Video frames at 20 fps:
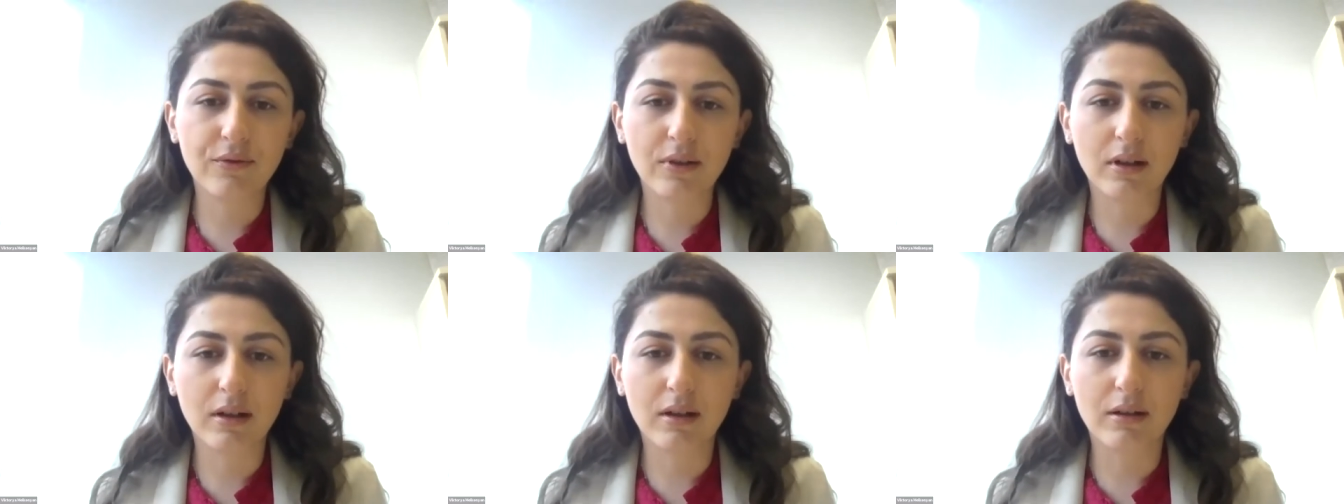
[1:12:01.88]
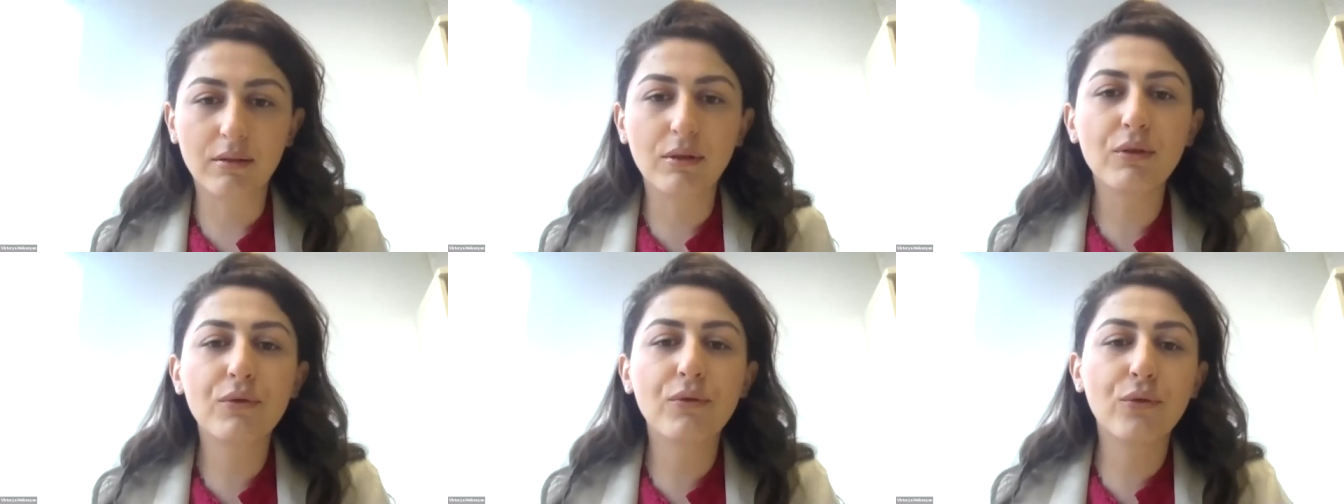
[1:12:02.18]
of
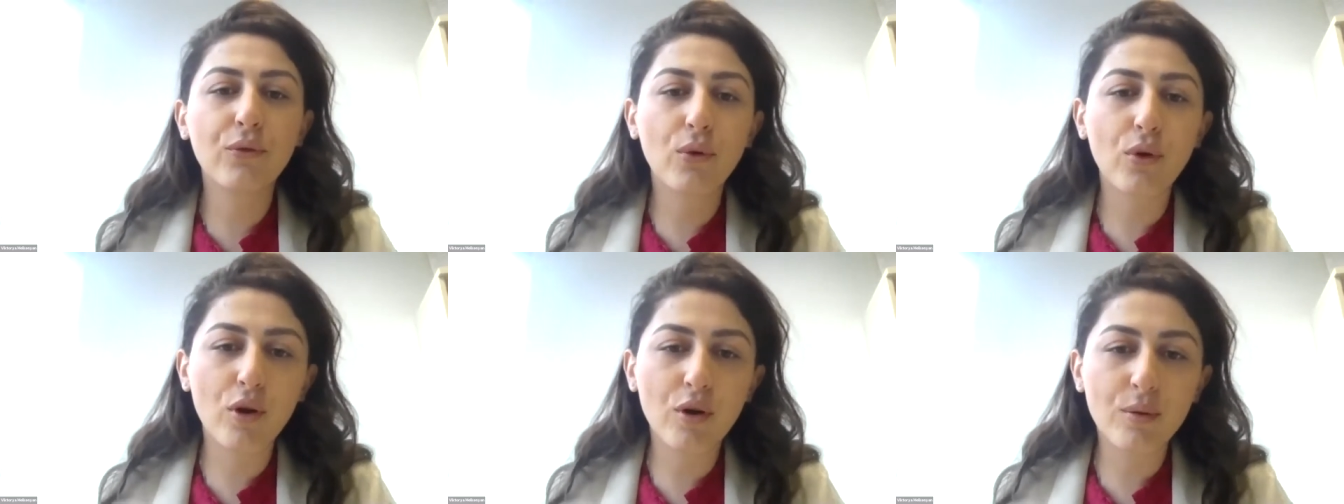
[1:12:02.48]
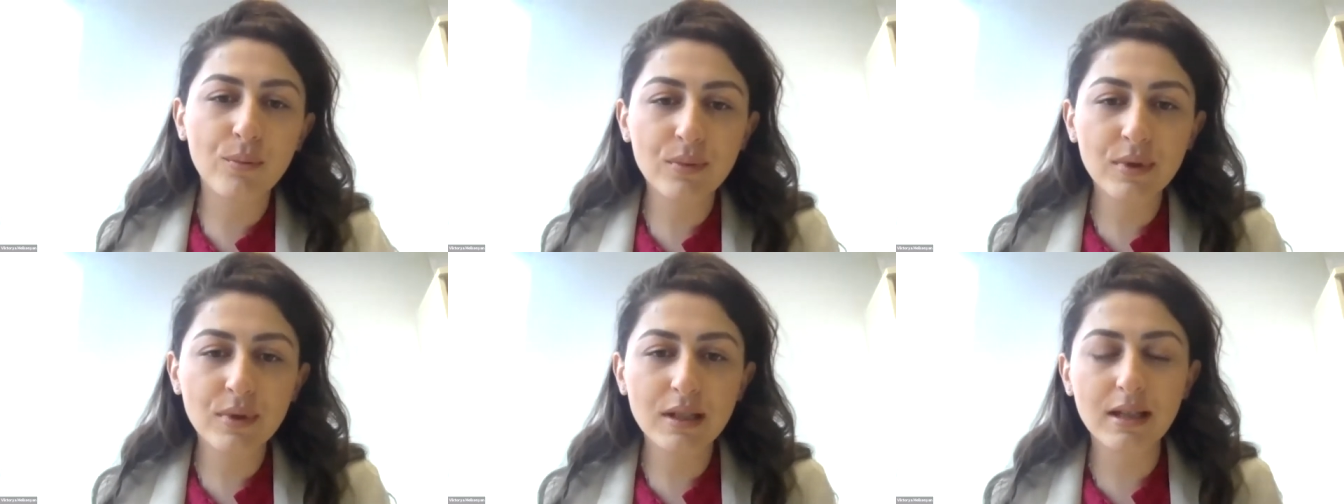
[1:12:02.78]
uh,
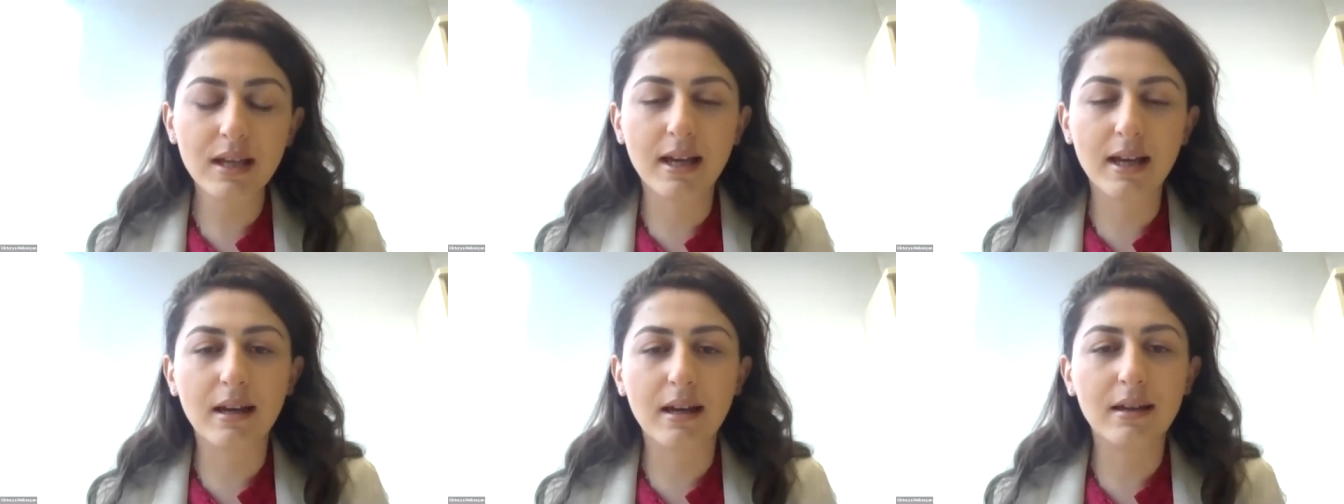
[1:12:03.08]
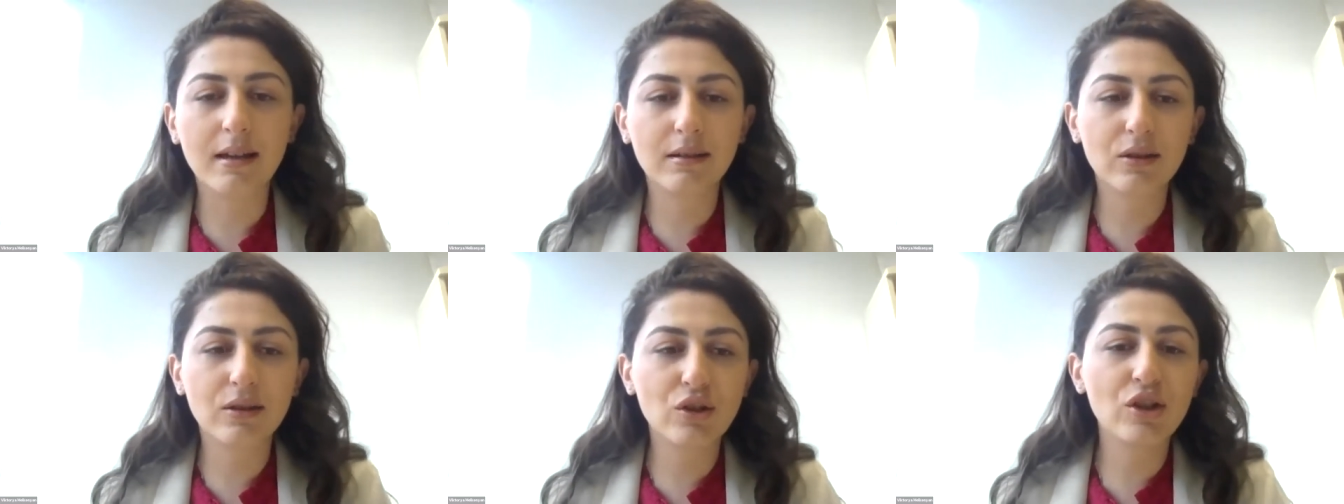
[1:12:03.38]
reforms
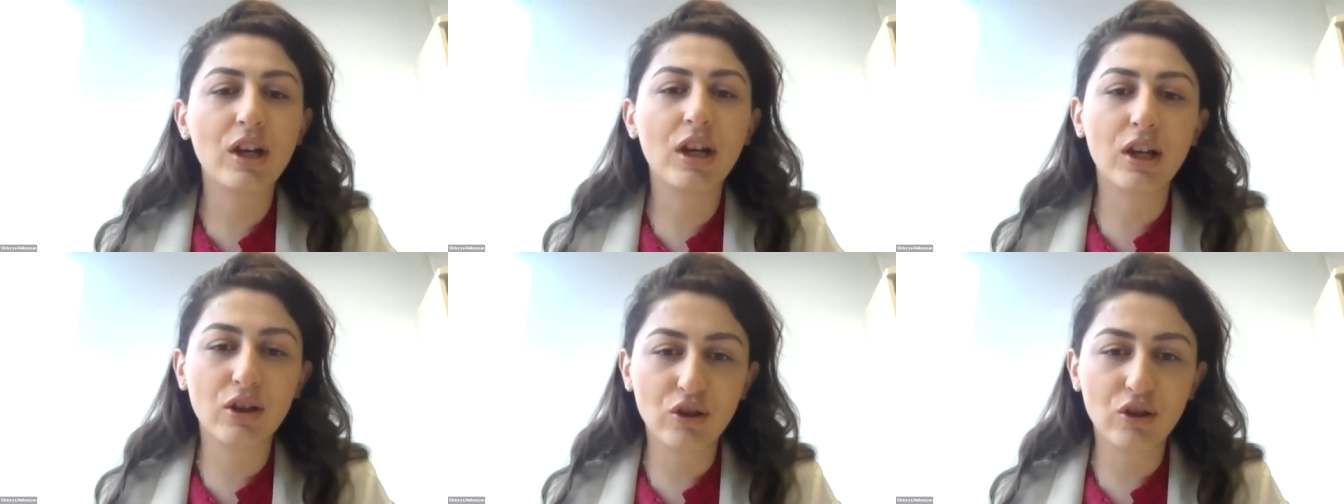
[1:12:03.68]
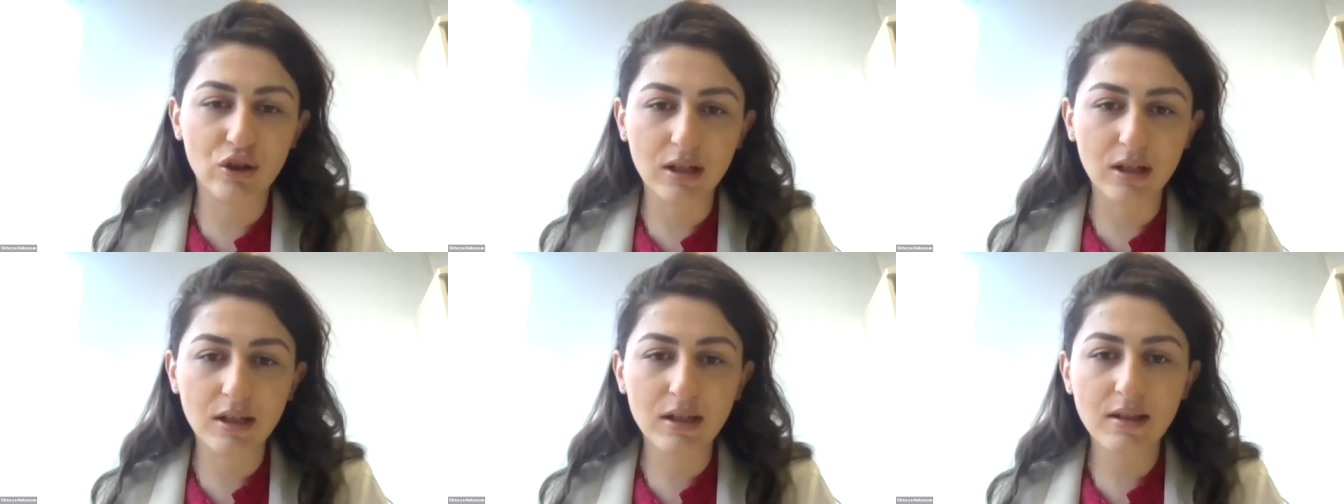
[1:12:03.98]
and
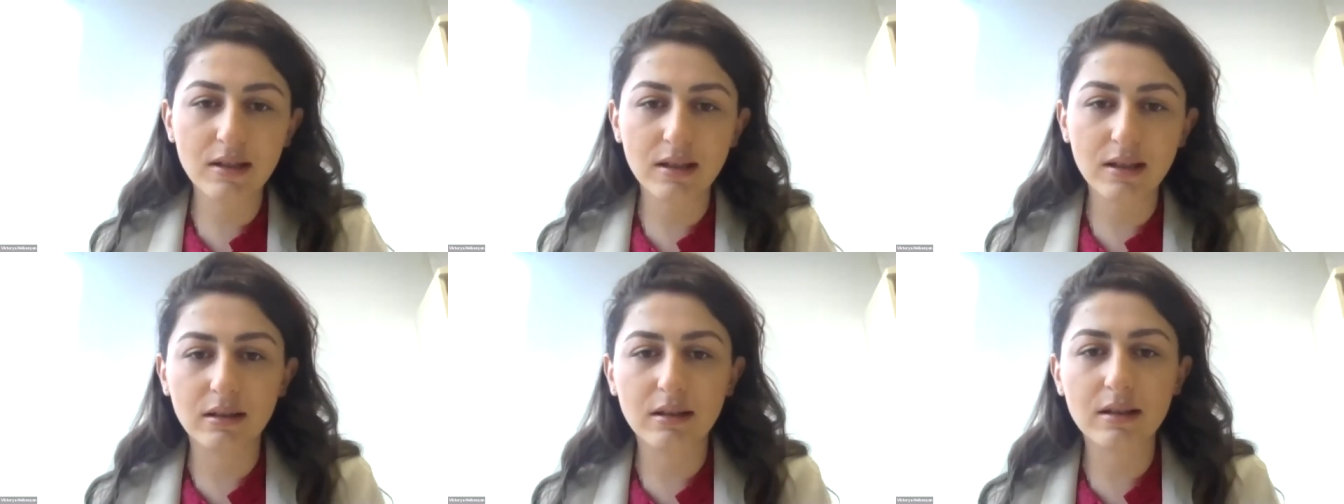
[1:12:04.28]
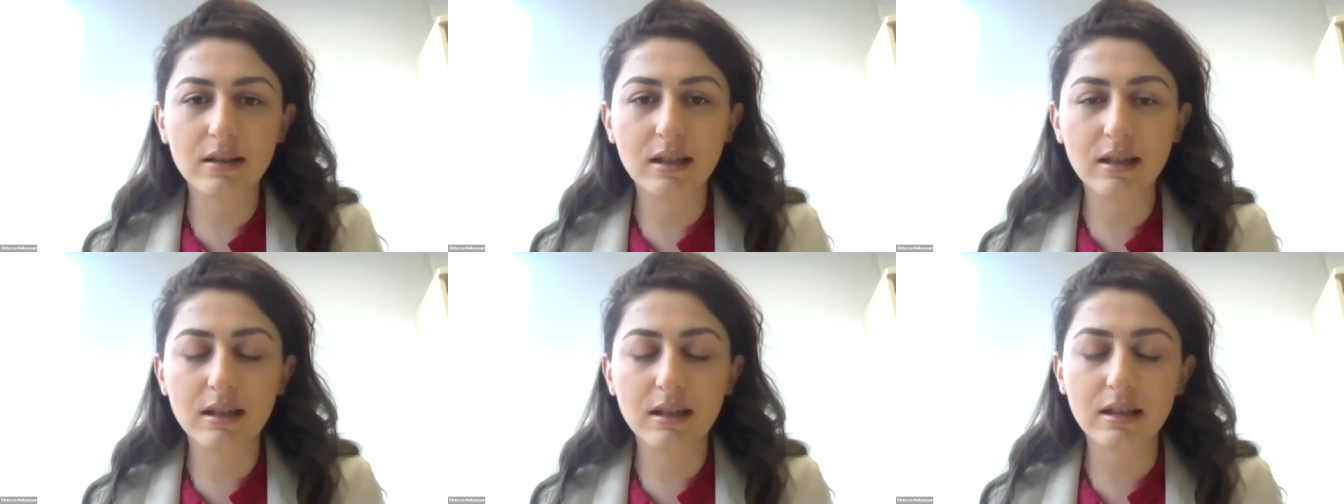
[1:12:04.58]
changes in
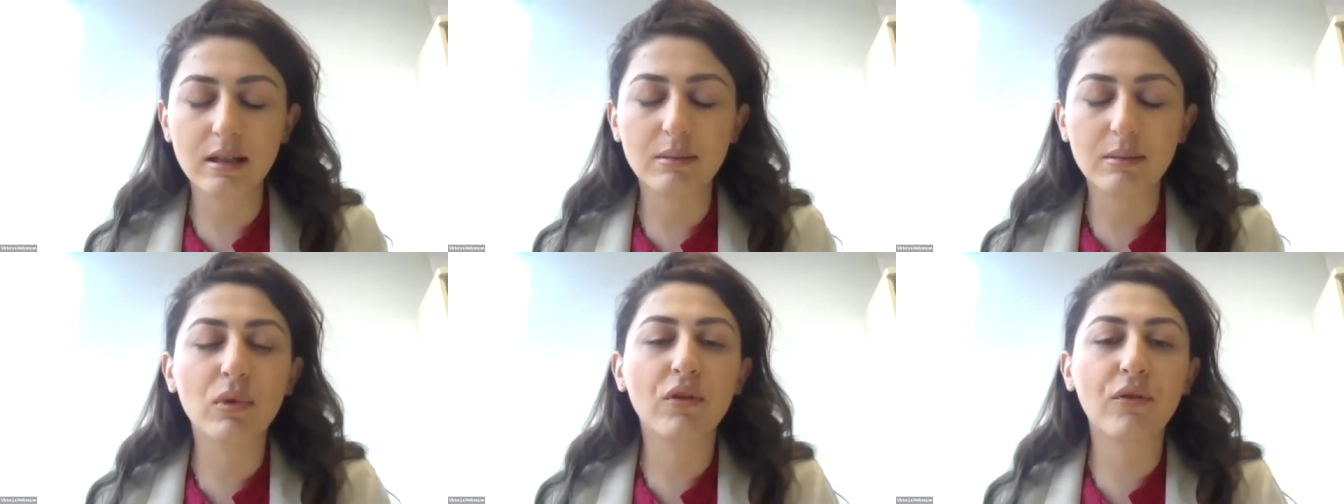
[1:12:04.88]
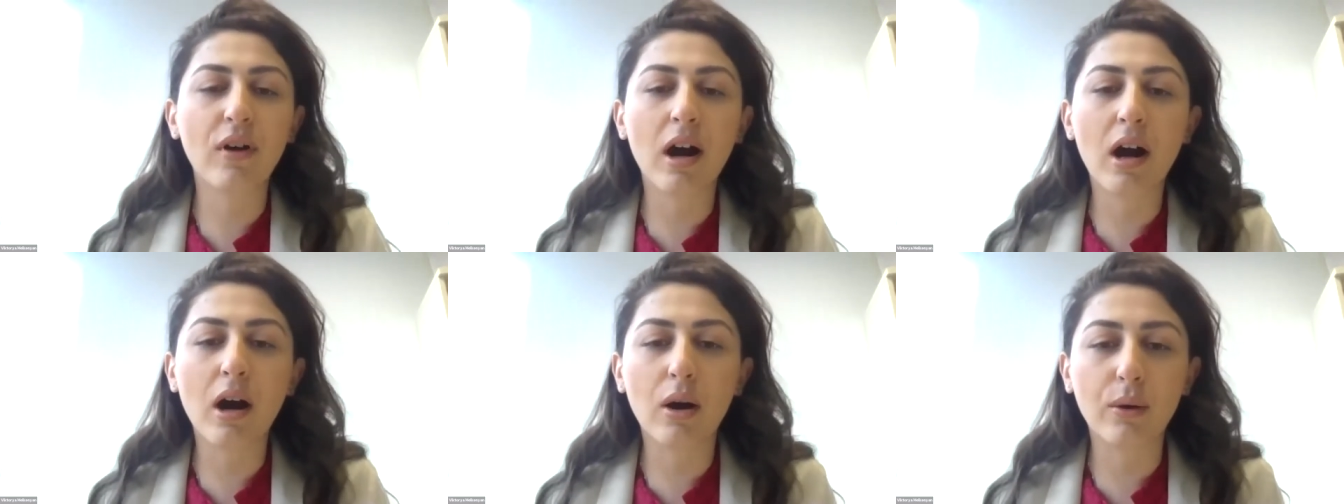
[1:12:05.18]
the system
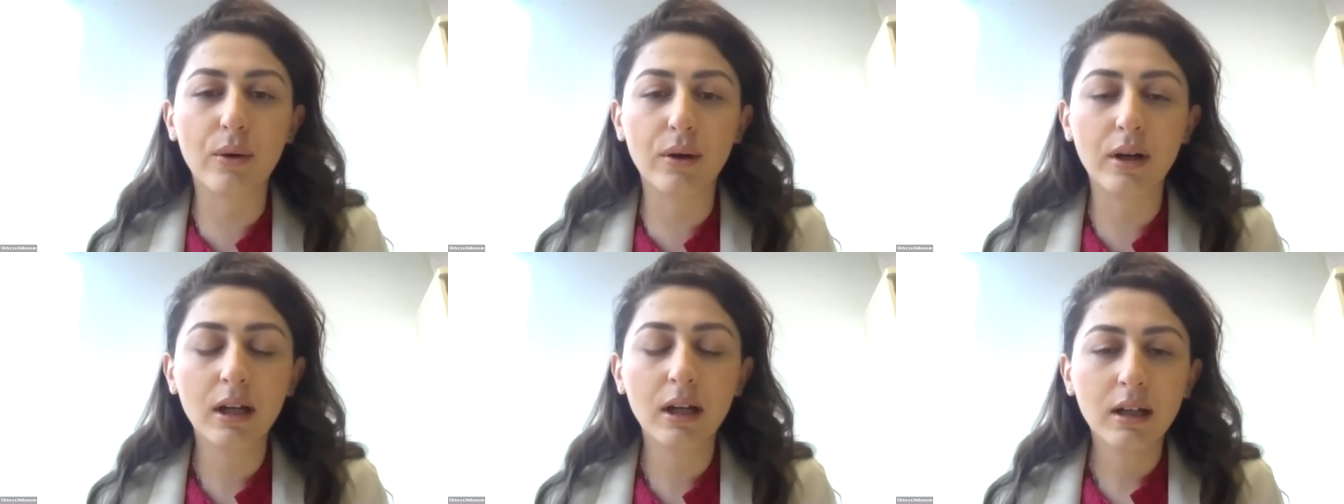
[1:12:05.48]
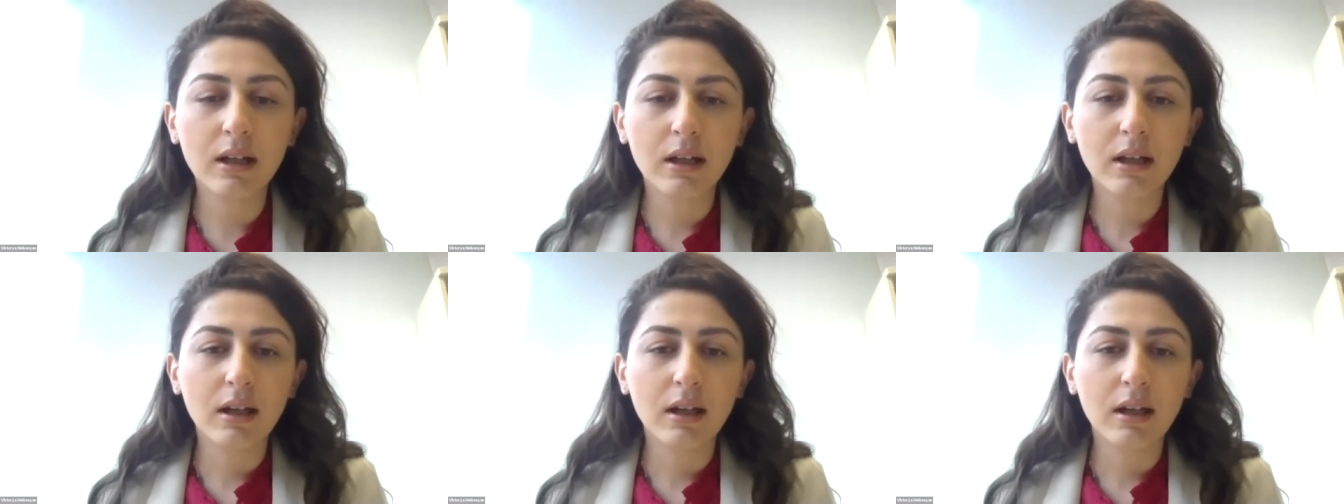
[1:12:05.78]
of our